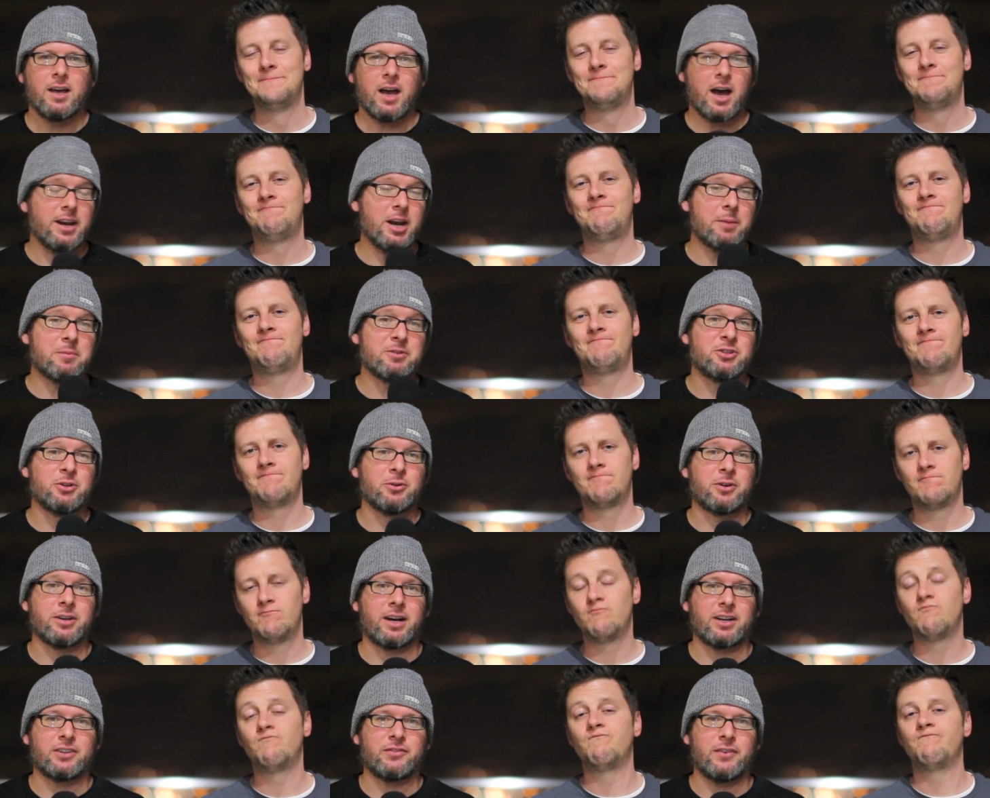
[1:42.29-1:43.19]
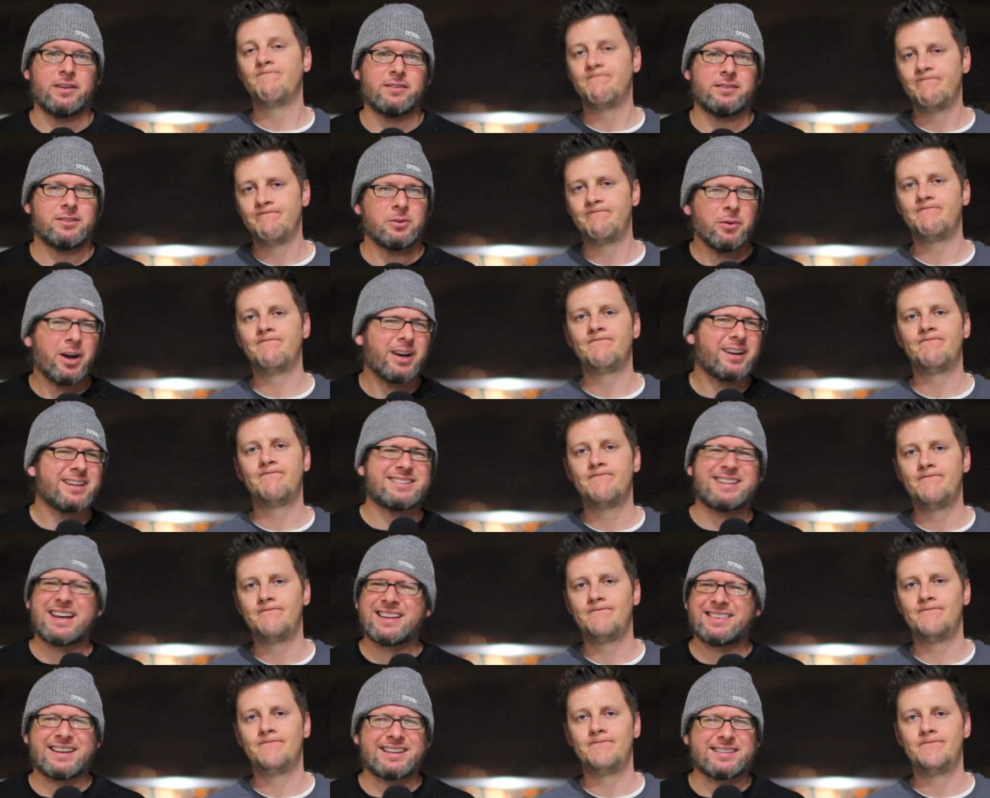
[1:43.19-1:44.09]
Speaker 1: Uh, number two, Canucks fans, is we're not going to
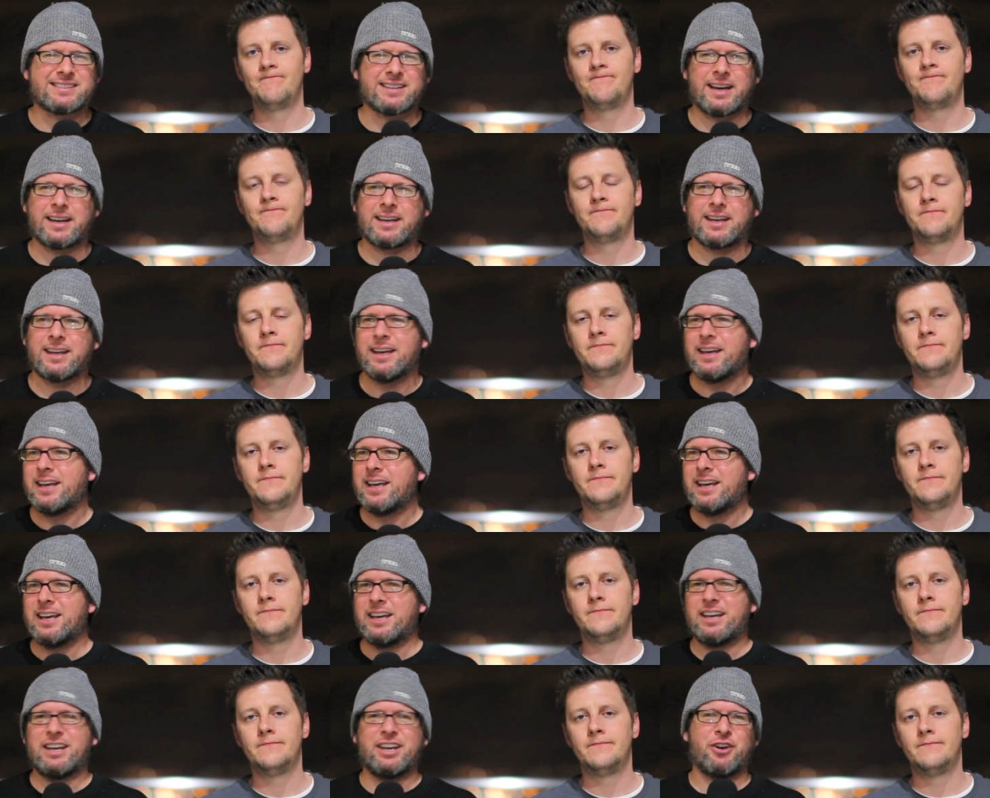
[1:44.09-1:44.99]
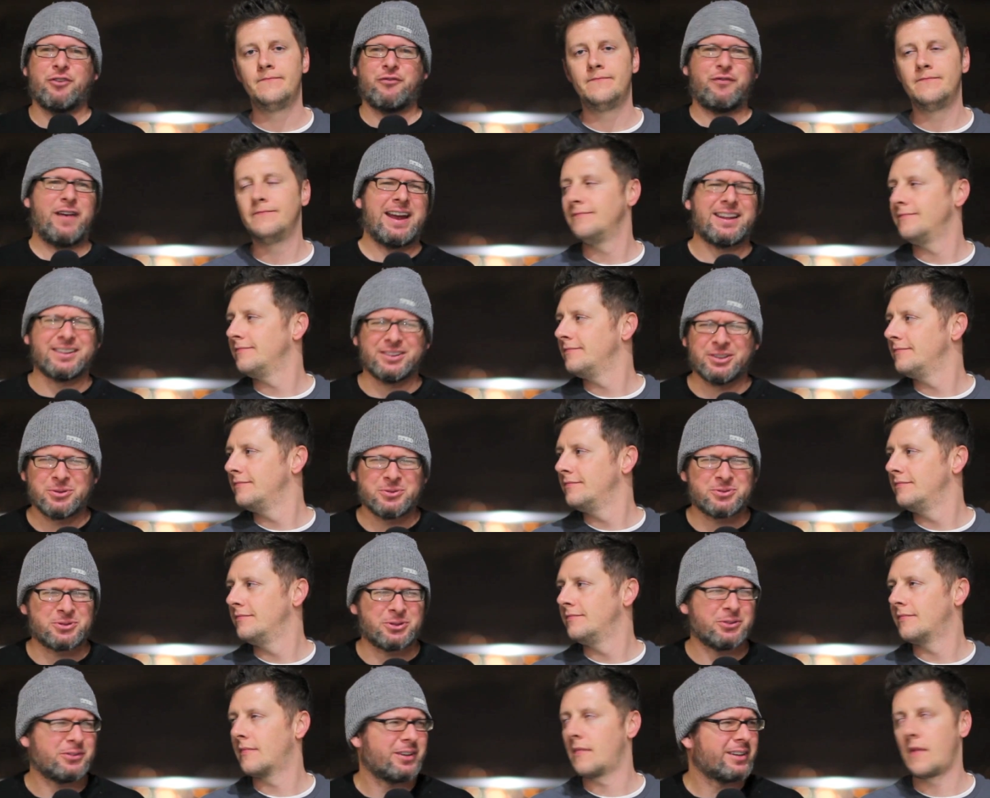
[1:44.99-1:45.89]
say things like, you know, Van
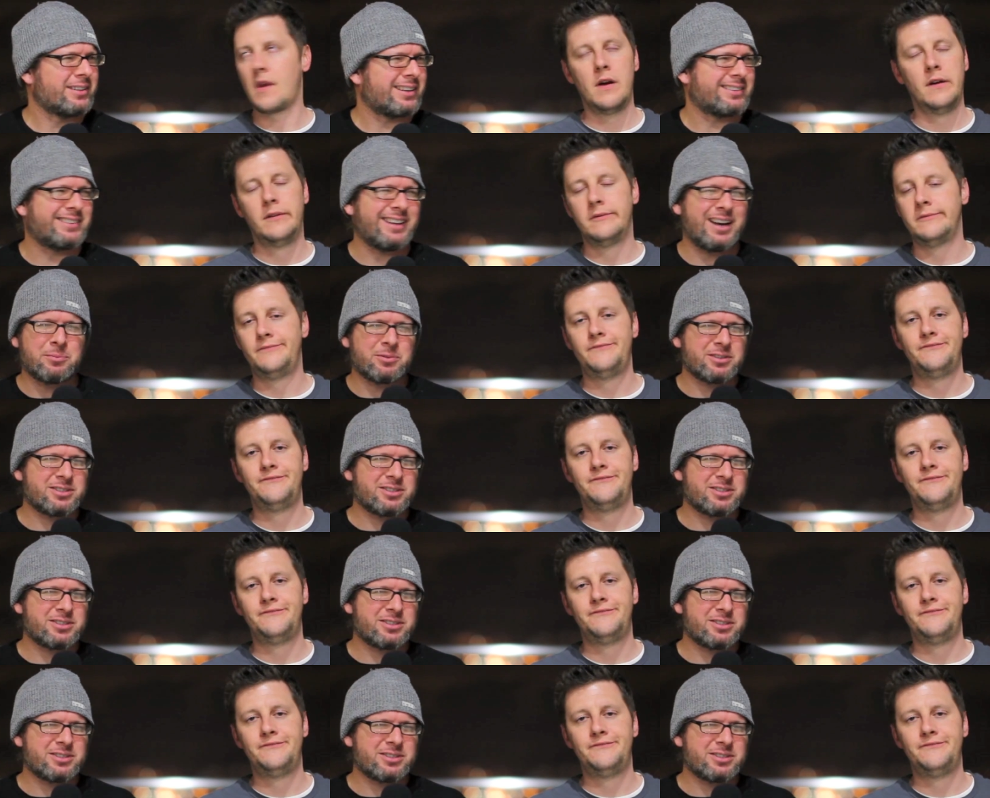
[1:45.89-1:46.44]
Loser, things like that. We're